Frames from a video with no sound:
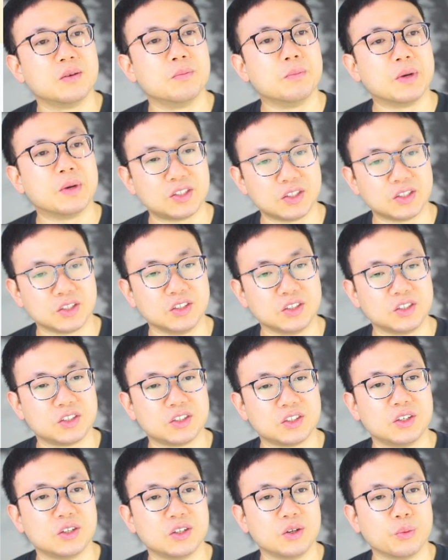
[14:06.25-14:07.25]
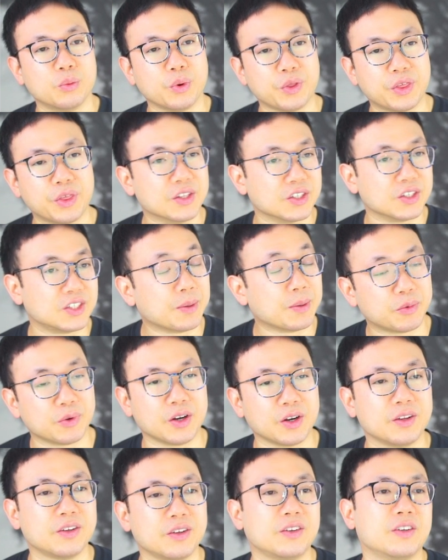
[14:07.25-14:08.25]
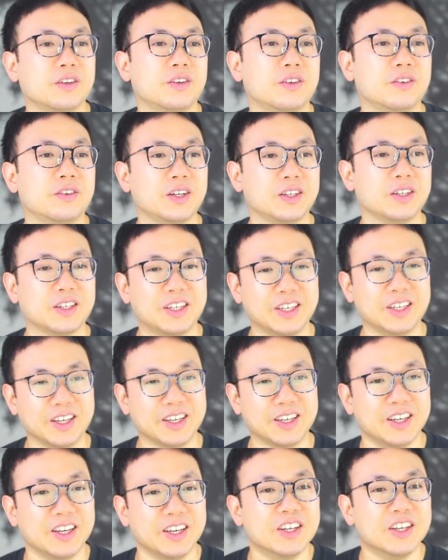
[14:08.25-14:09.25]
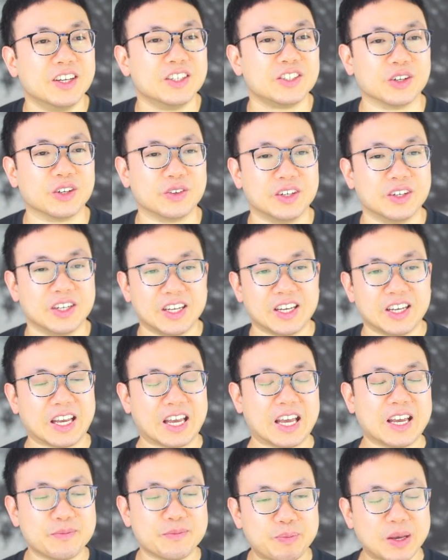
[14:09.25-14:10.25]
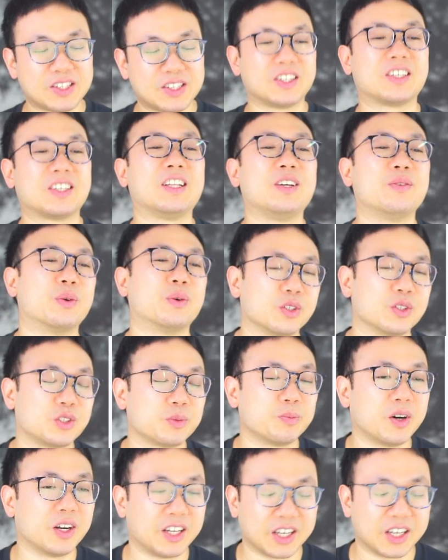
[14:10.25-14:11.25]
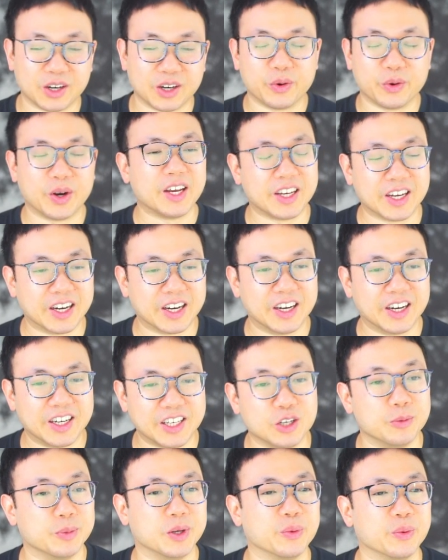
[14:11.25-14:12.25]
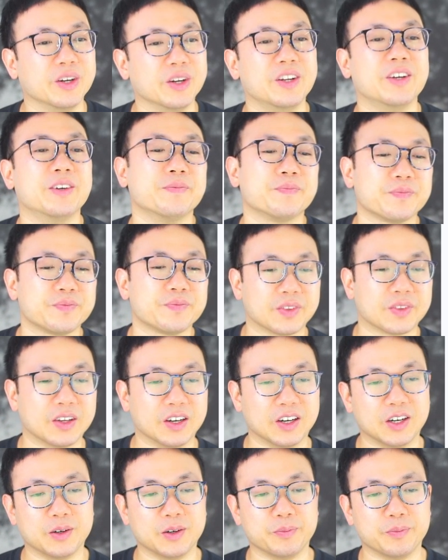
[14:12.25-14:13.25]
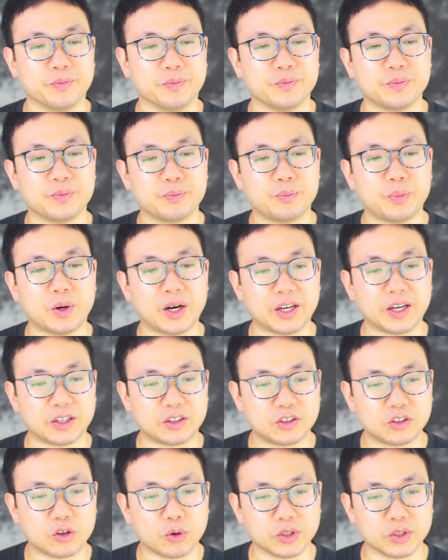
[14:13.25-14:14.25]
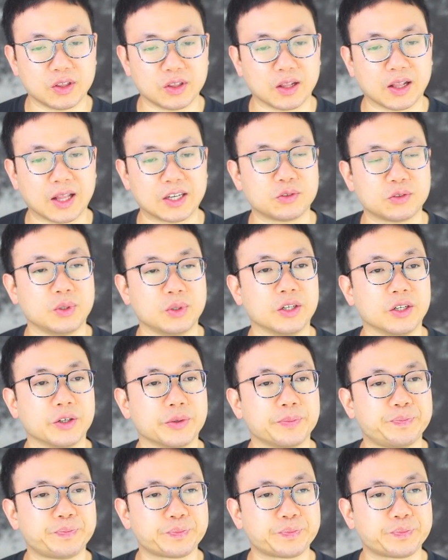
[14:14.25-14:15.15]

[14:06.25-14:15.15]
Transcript: message within the same thread, right? So basically, we're responding in a way a human would by going to the last one here.